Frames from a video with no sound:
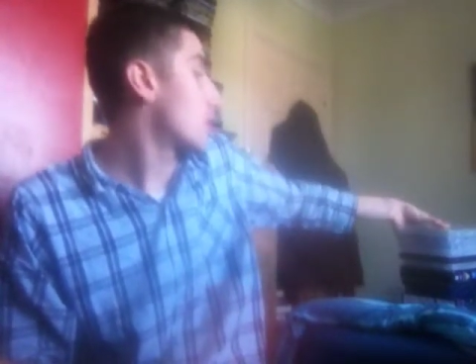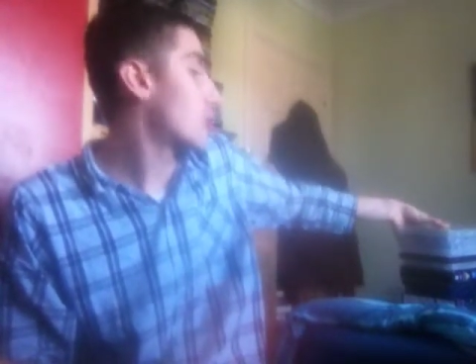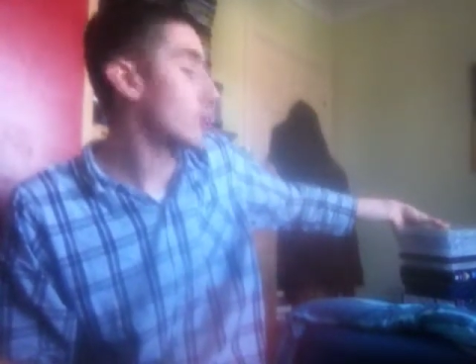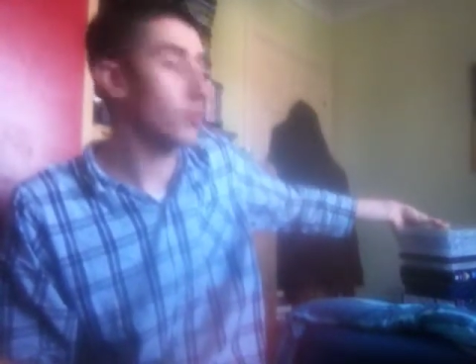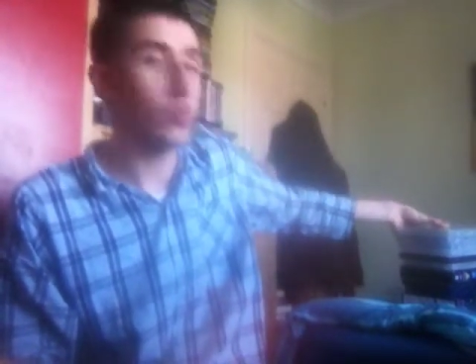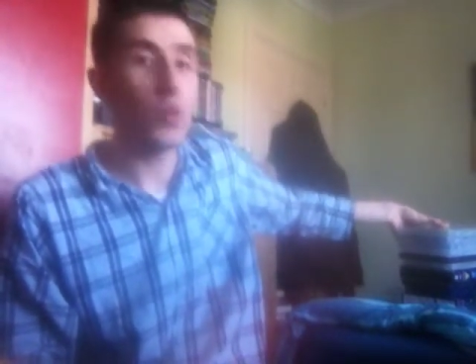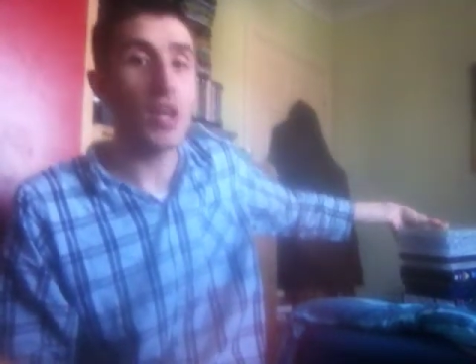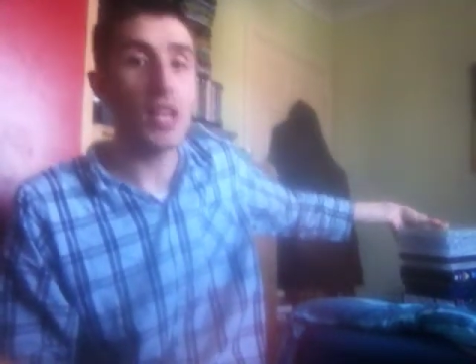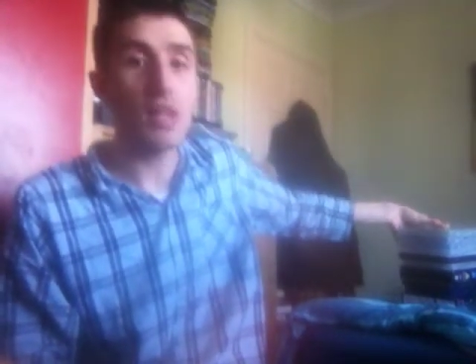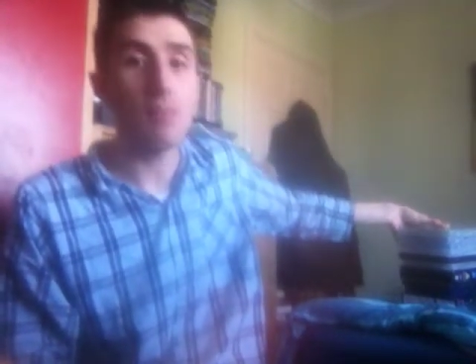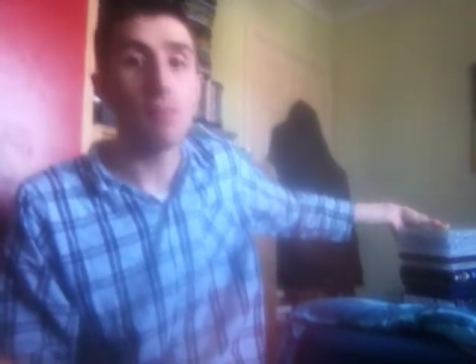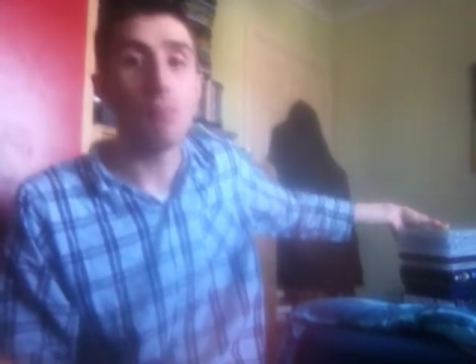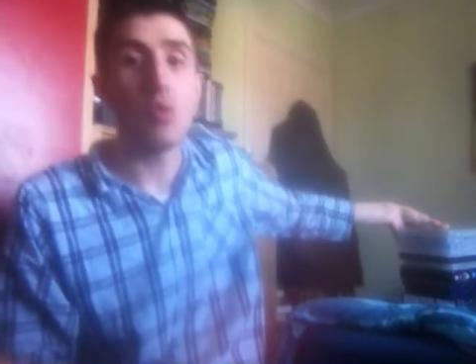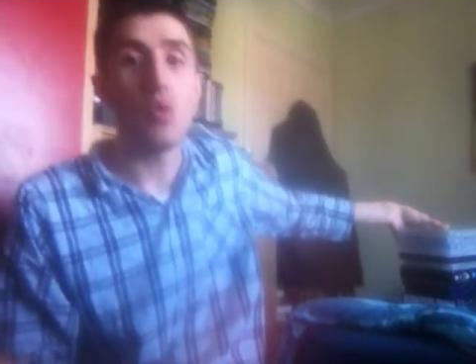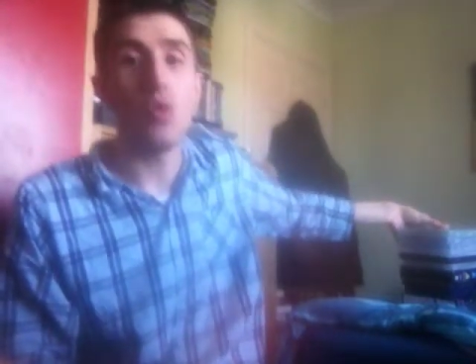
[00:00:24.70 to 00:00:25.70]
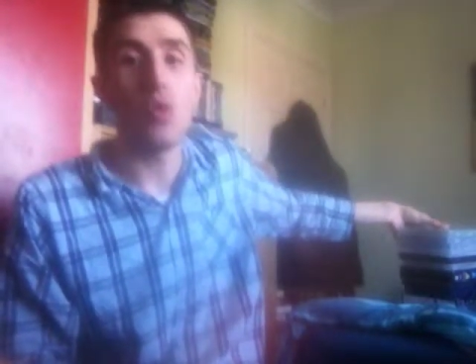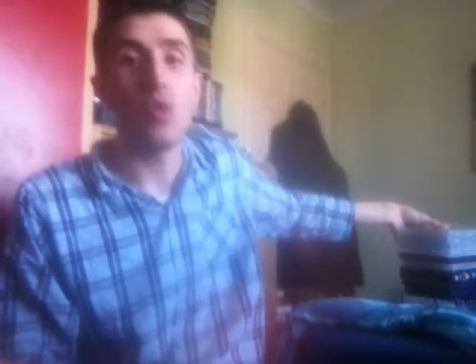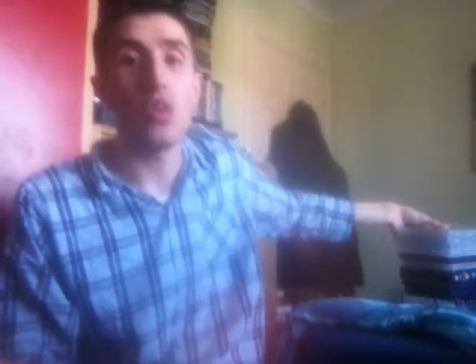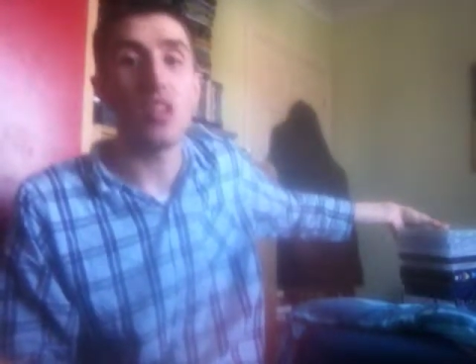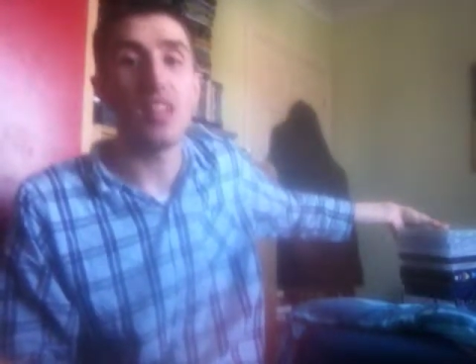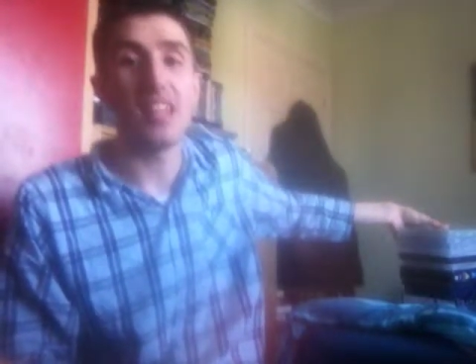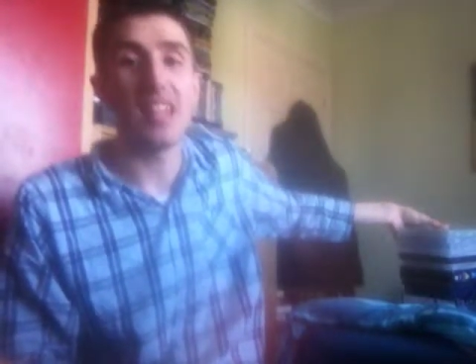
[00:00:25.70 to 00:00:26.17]
three
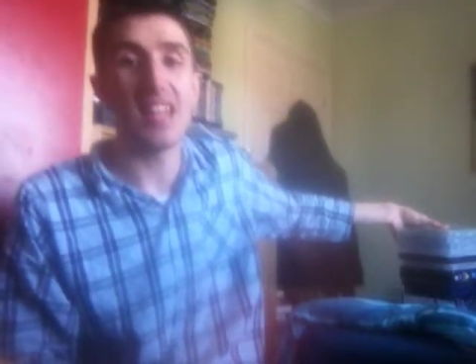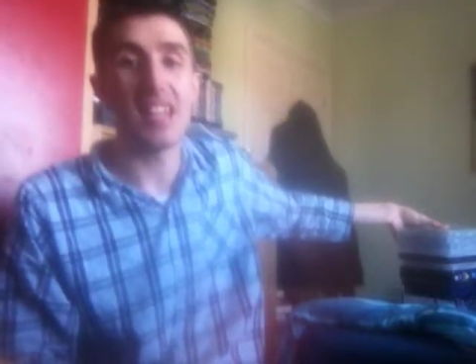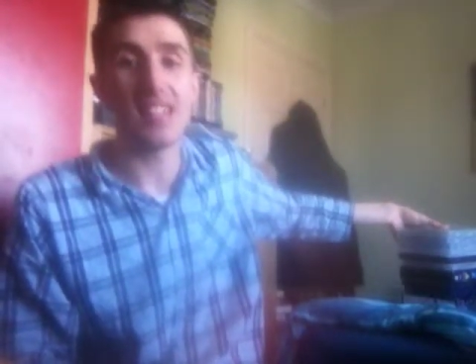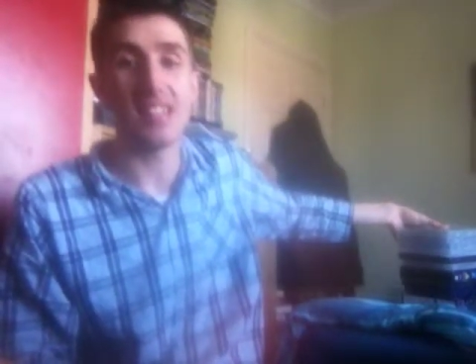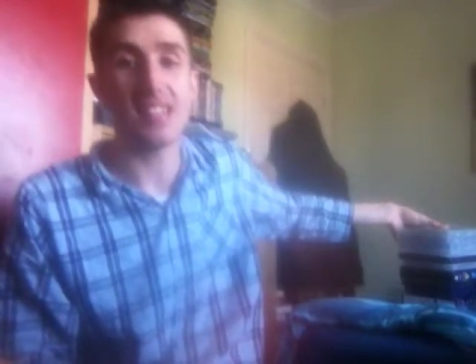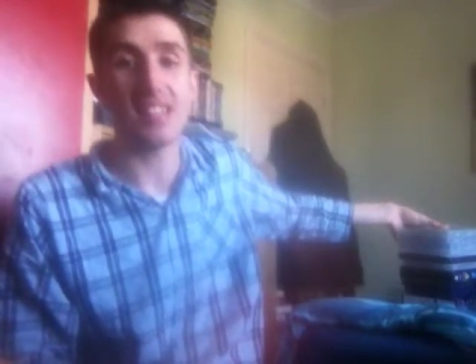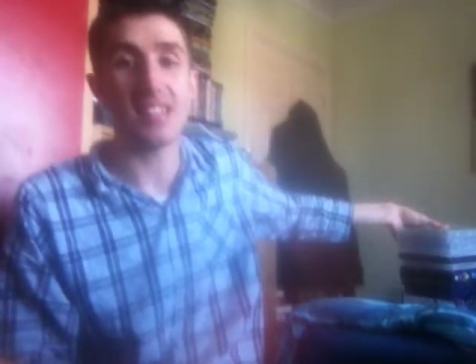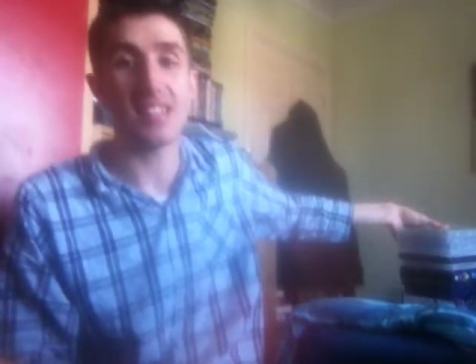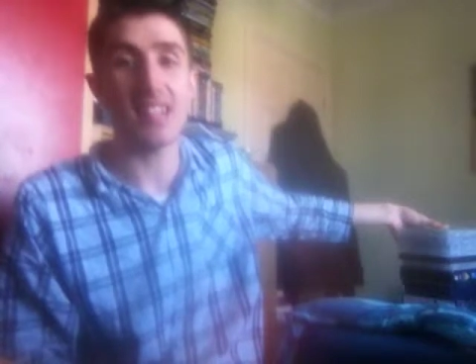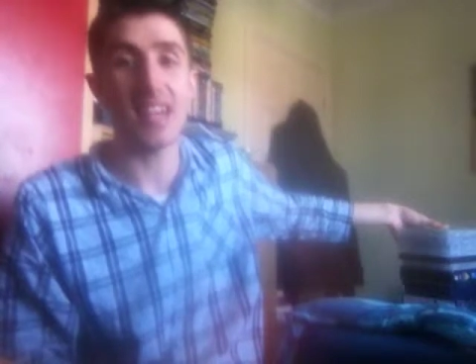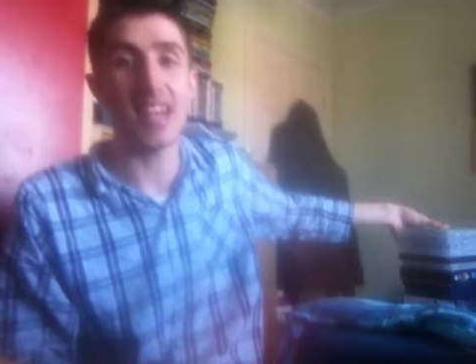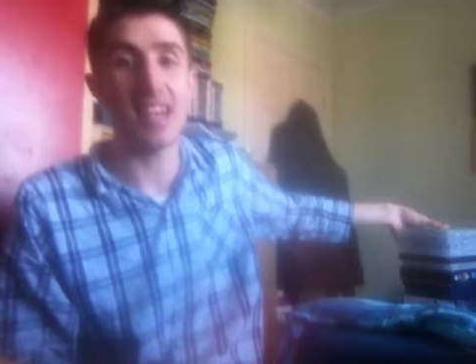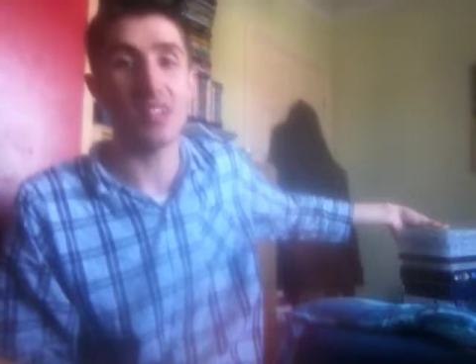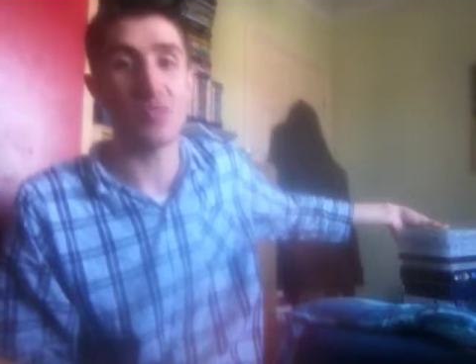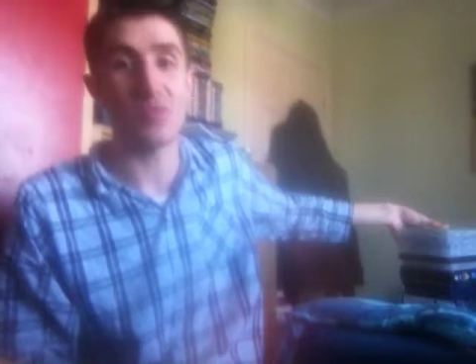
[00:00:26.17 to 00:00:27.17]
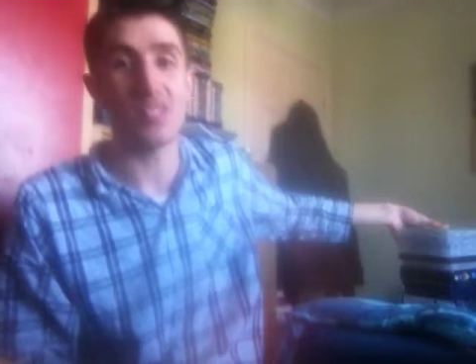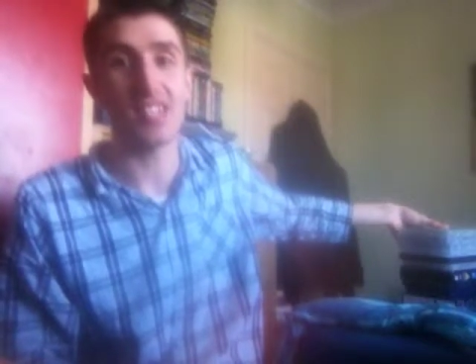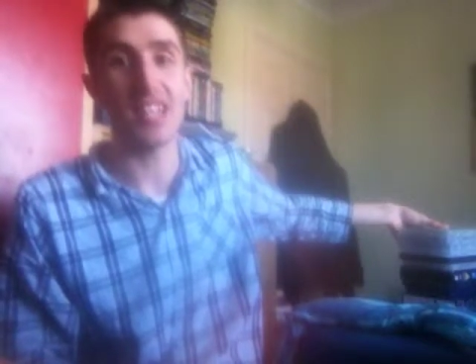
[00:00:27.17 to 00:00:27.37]
more LazyTown